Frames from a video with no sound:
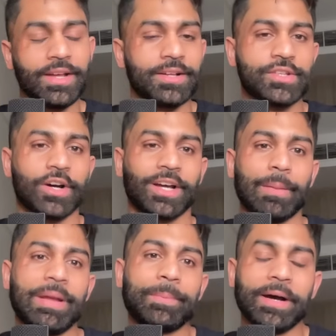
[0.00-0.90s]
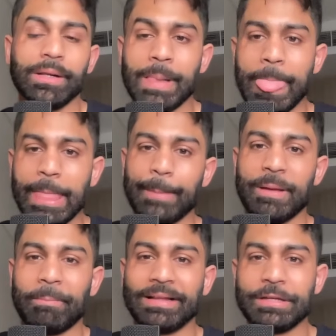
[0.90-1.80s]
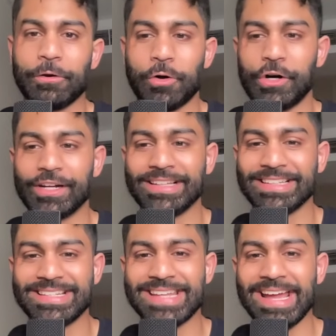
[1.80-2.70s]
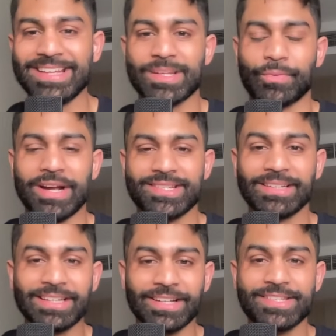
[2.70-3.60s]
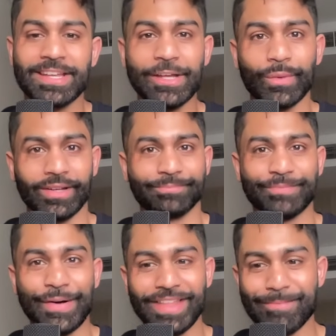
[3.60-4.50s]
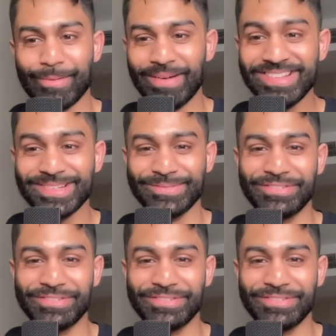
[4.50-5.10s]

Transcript: Talking about PayPal, and PayPal here on the day, surprisingly continuing on that momentum.